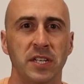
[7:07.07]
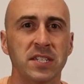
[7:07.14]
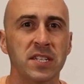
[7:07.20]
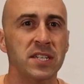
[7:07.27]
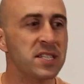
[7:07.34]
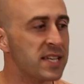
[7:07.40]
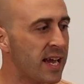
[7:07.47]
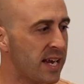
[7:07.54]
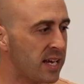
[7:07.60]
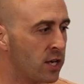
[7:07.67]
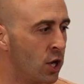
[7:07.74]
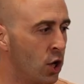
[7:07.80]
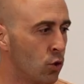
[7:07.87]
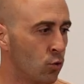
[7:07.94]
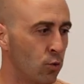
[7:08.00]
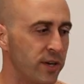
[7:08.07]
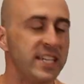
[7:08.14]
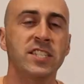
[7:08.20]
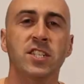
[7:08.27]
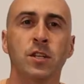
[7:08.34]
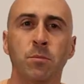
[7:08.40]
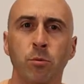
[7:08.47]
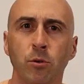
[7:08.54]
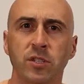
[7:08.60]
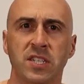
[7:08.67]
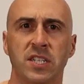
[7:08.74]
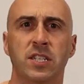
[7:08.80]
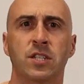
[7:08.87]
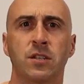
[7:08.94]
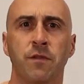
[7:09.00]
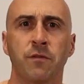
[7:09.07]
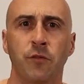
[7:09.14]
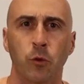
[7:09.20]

This is a reasonable system